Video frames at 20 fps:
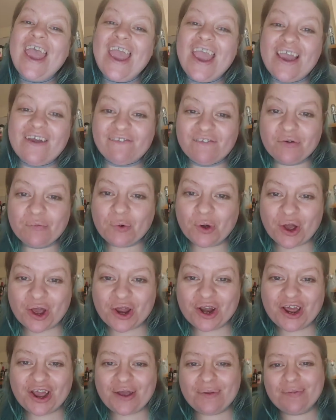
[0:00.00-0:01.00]
Hey
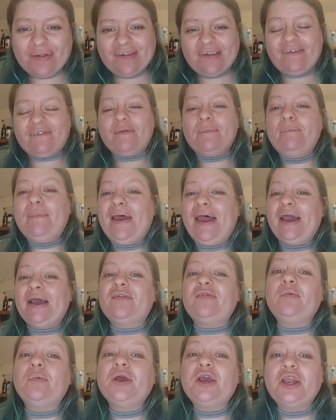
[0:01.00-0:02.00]
everyone, I'm Safa
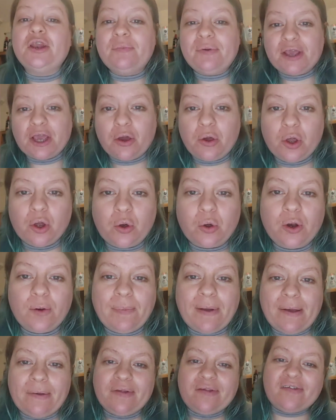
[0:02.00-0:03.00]
Beck. So we're going to be going on
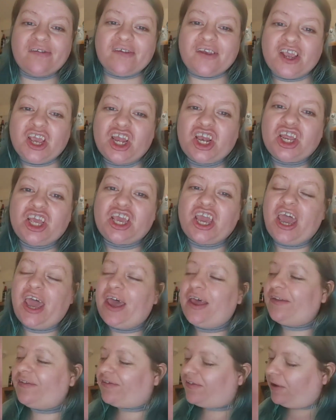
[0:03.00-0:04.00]
about
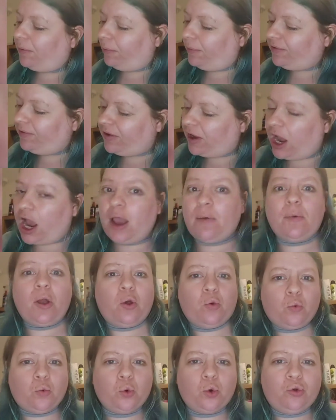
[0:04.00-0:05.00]
skincare
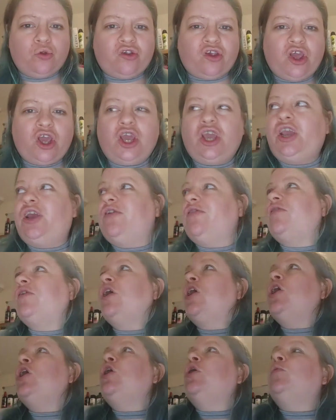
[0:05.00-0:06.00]
summertime
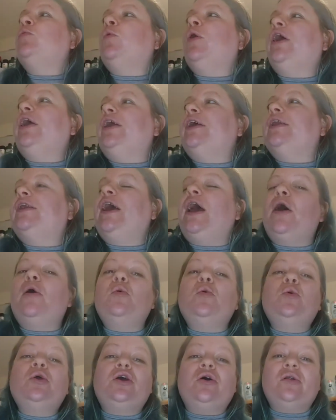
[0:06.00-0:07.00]
routines. Right,
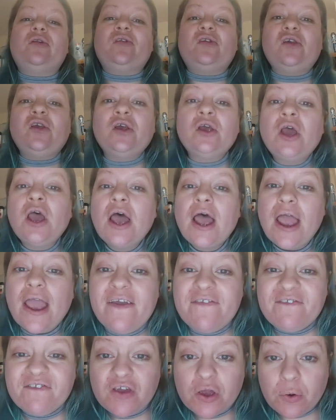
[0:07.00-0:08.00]
now we got
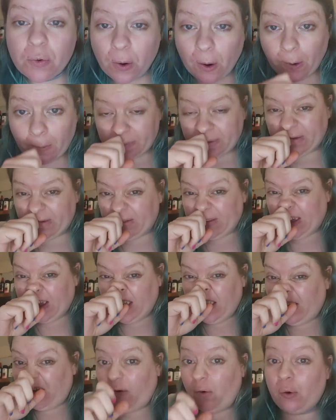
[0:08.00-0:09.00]
a few options
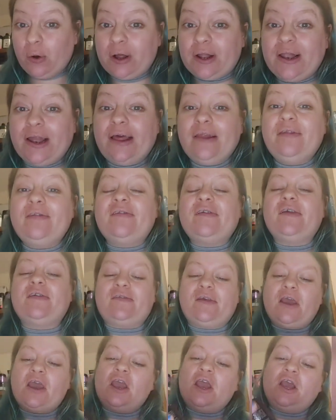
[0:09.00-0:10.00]
here on
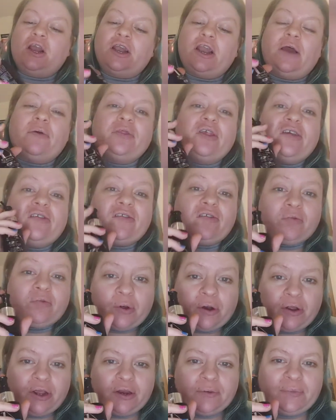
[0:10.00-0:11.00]
cleansers. Now this is
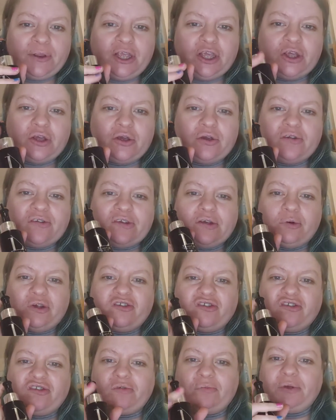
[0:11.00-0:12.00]
one I'm going to be using,
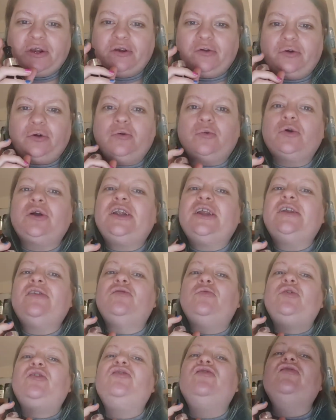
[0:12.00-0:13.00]
which is the Midnight Oil
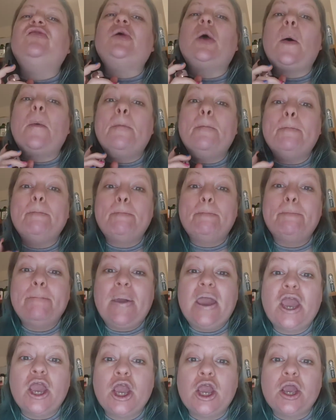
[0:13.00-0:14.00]
Cleanser, which is
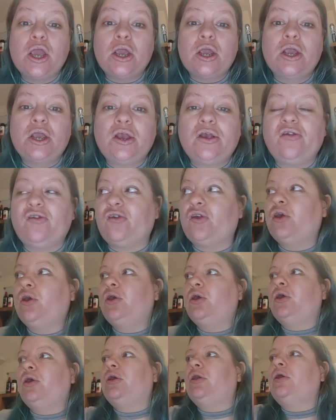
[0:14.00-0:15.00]

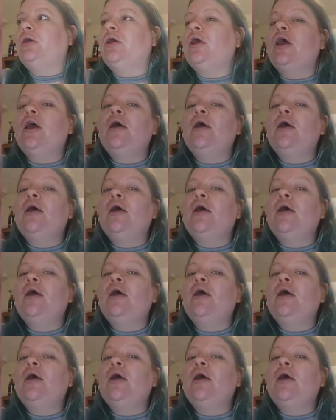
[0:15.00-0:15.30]
amazing.